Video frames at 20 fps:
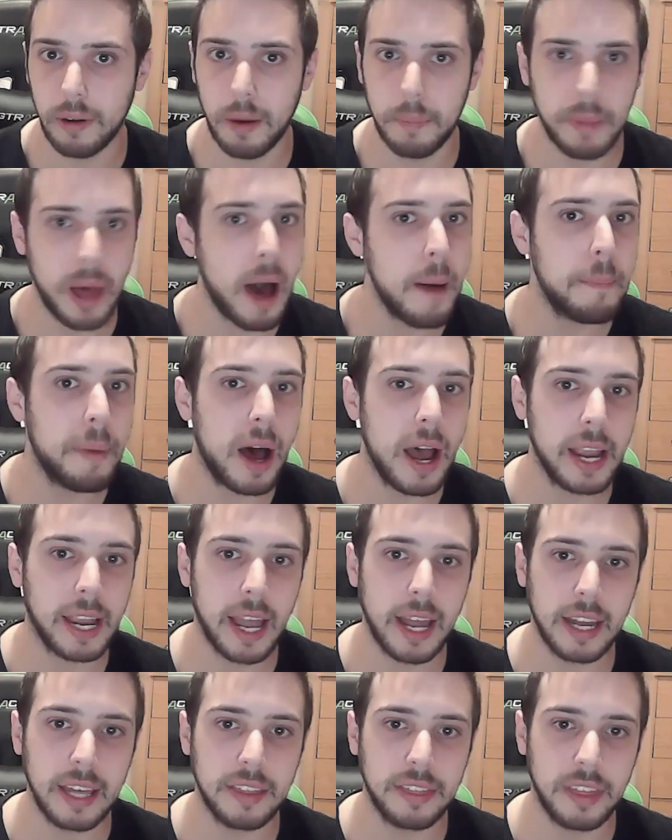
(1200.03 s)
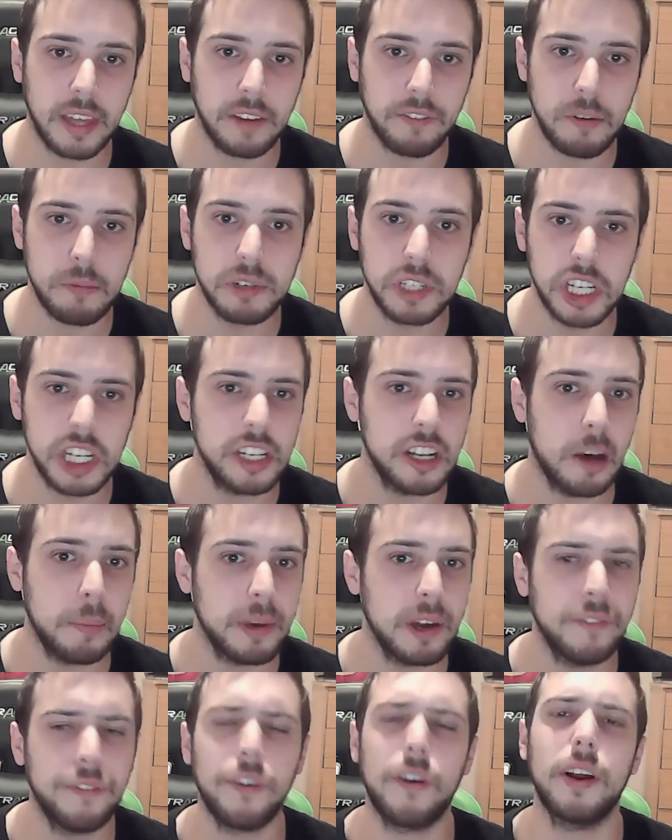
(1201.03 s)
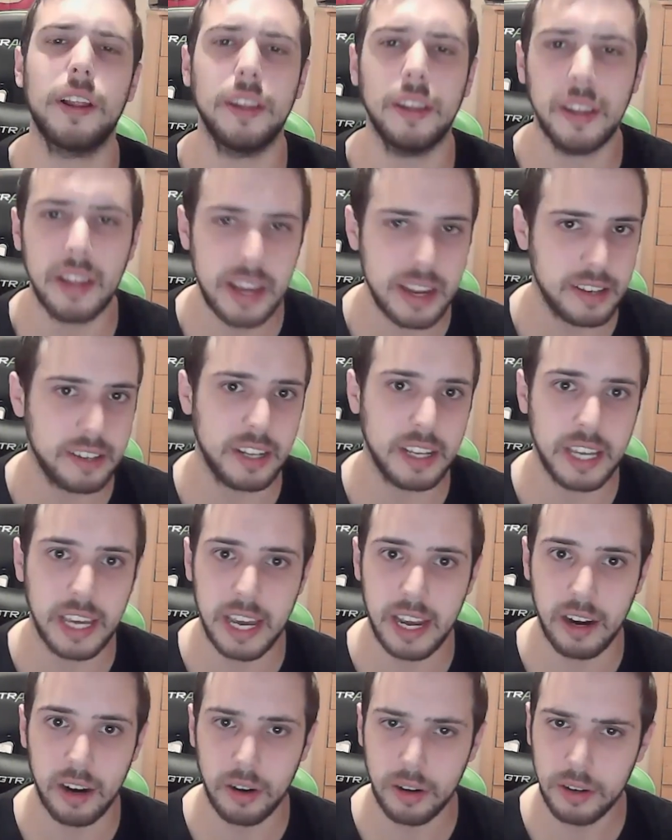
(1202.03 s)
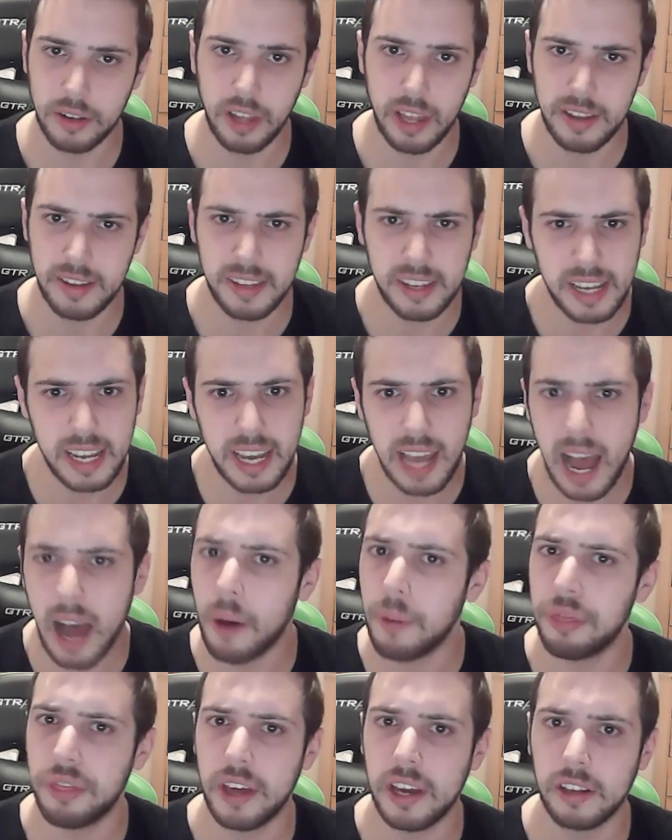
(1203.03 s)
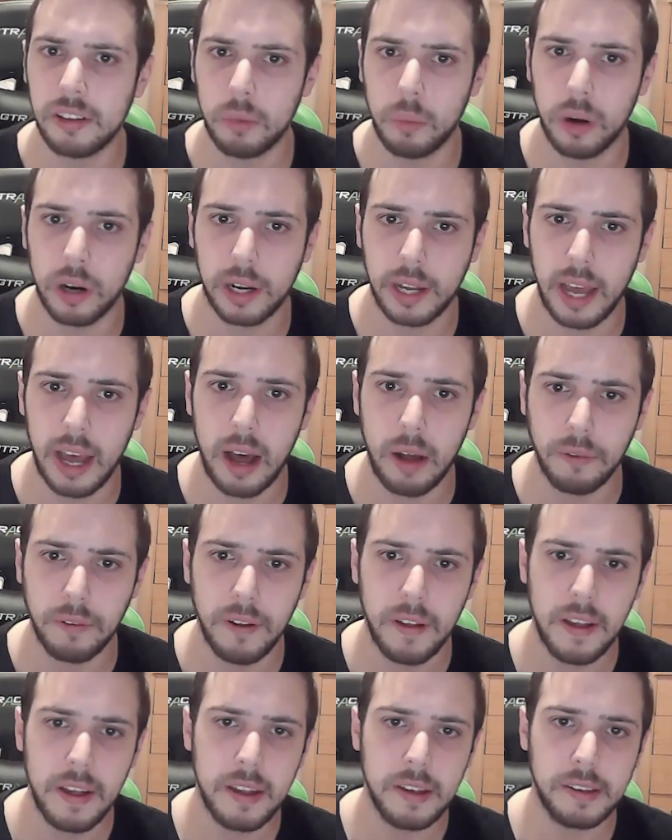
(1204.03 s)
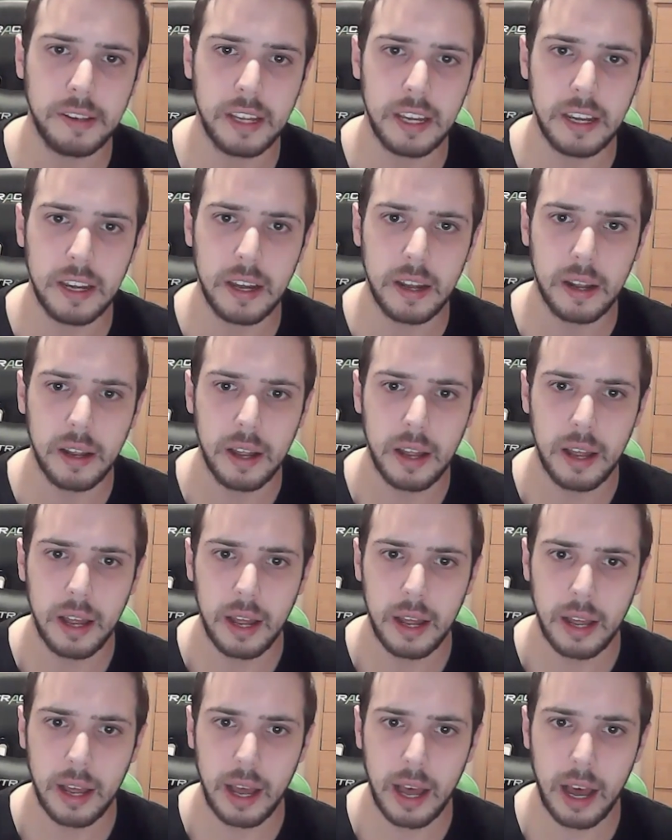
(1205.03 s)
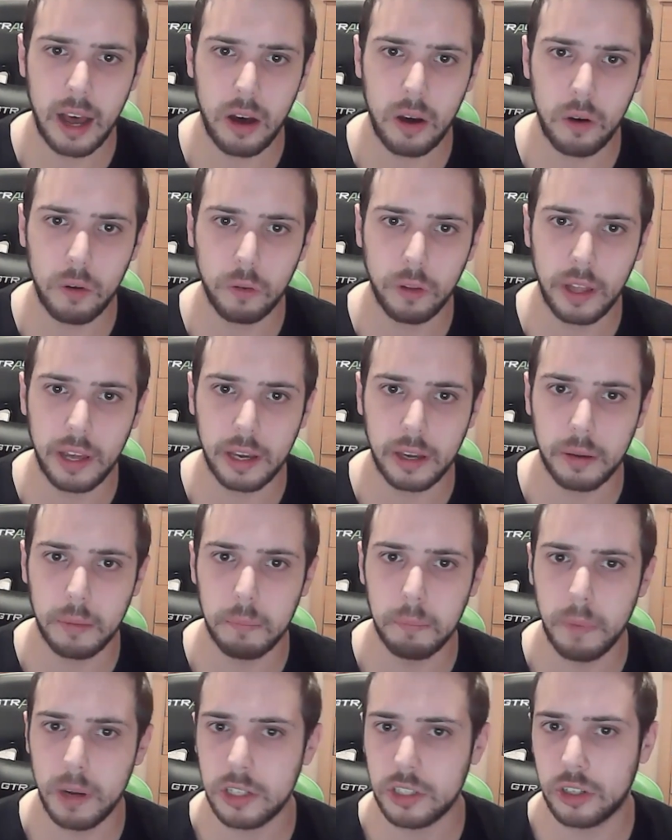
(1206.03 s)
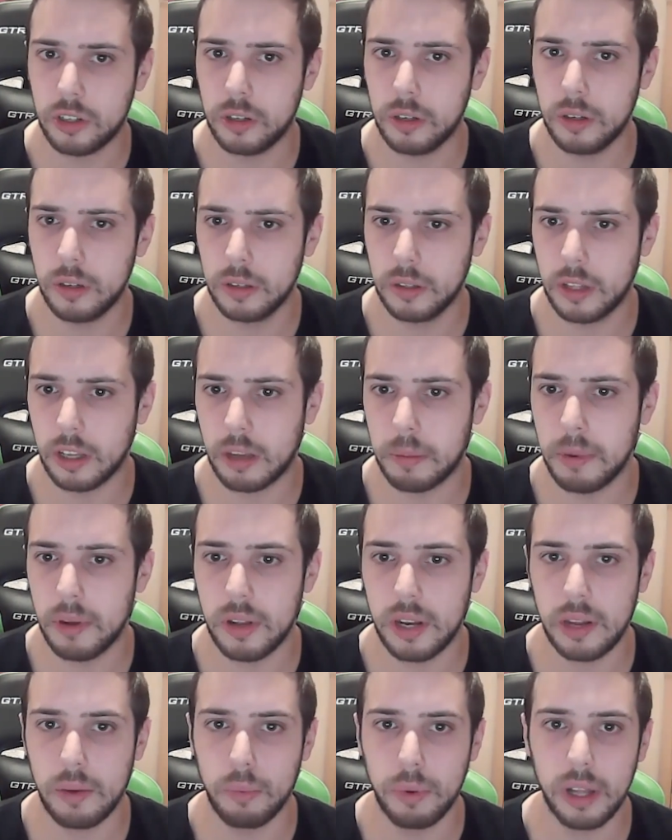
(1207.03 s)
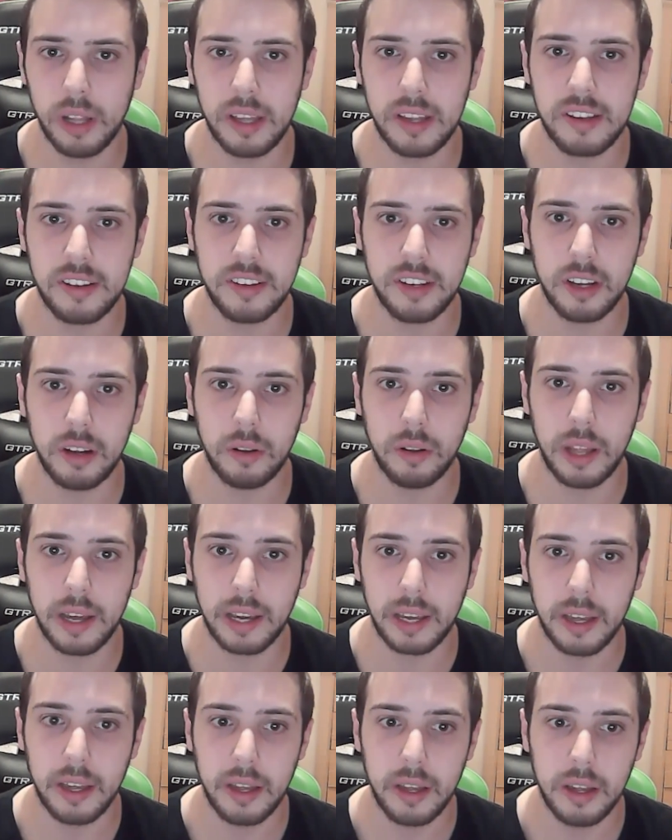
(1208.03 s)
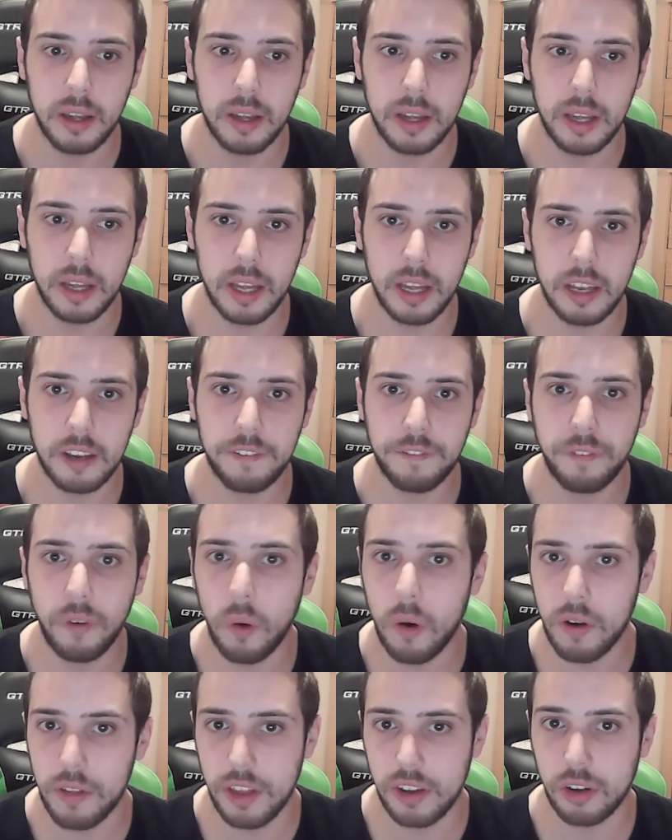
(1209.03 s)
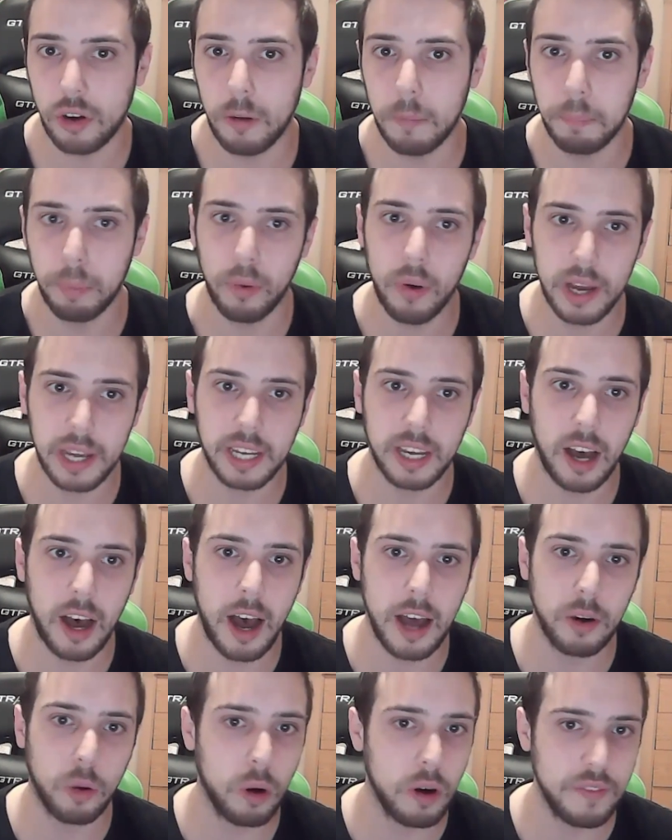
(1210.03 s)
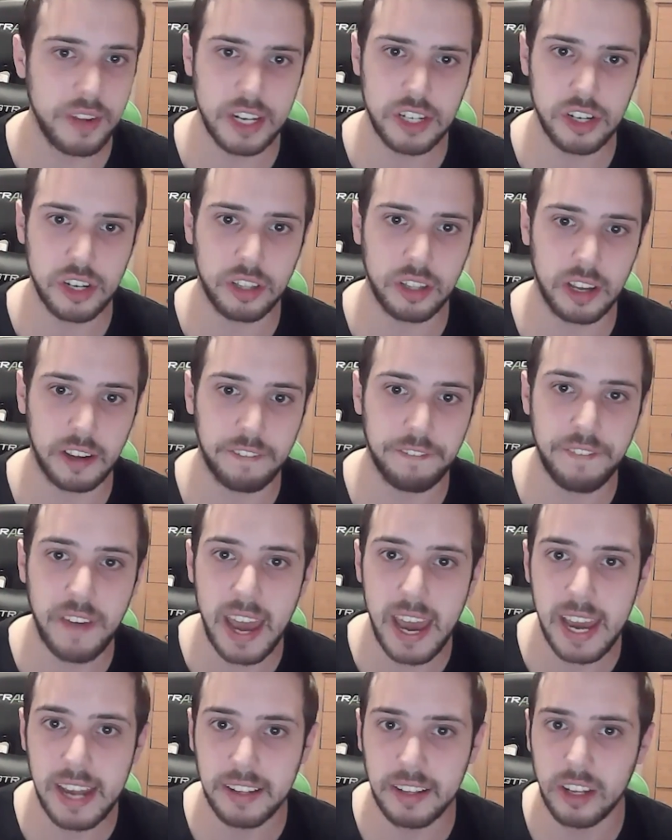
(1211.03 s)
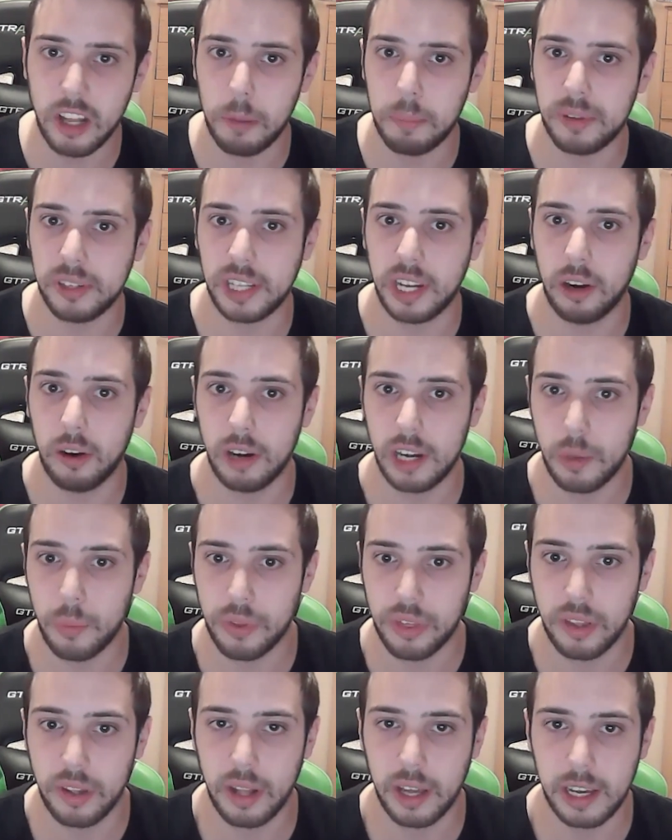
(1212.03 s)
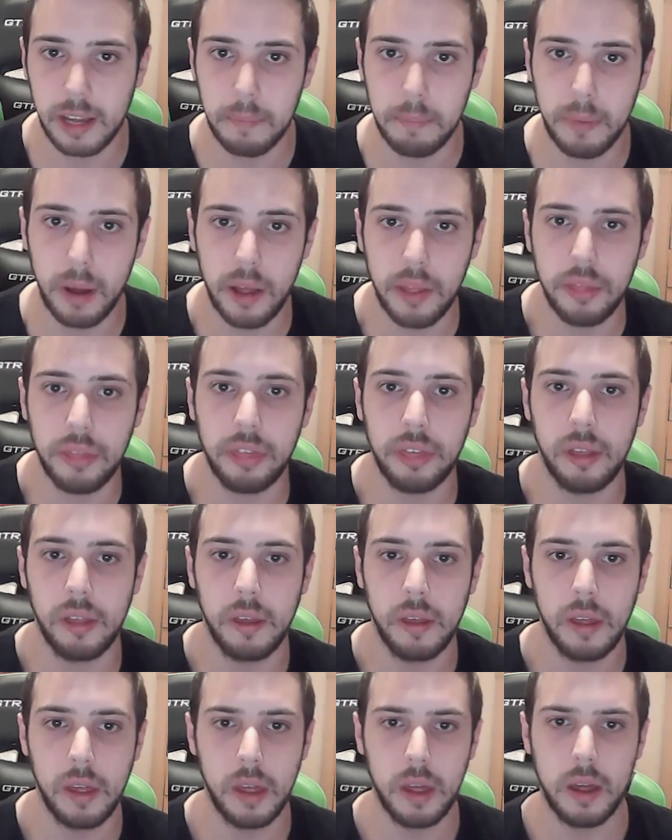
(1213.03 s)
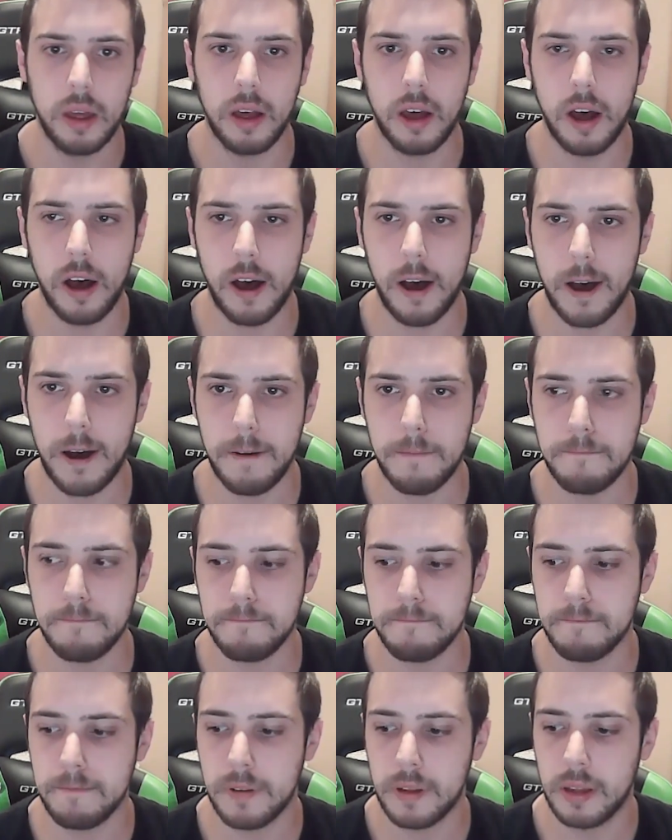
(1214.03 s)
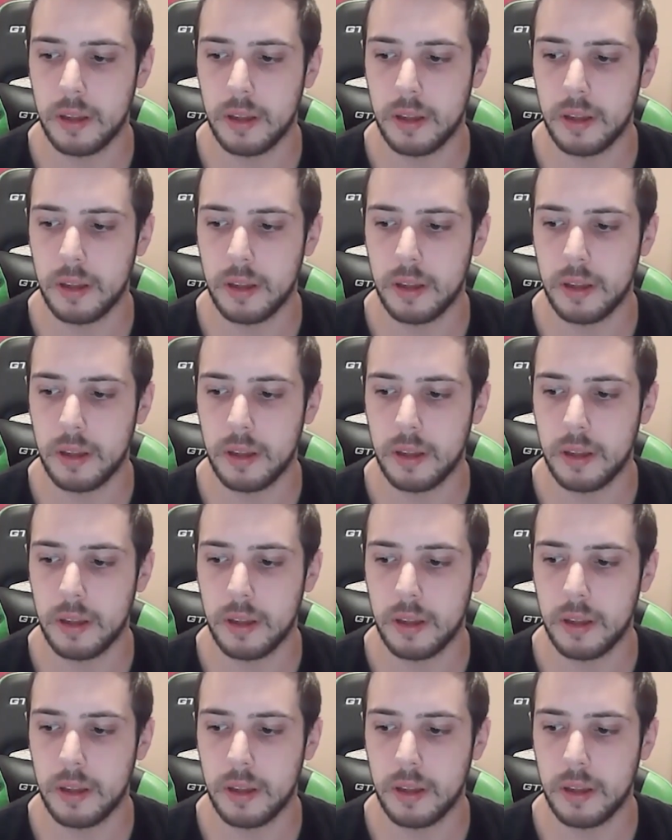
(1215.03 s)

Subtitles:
I'm not buying anything from GW for at least a year. Let's see how things work out. See how, like, much the community really still, like, is for this whole boycott, or if it just, like, fades into obscurity within, like, a month. I'm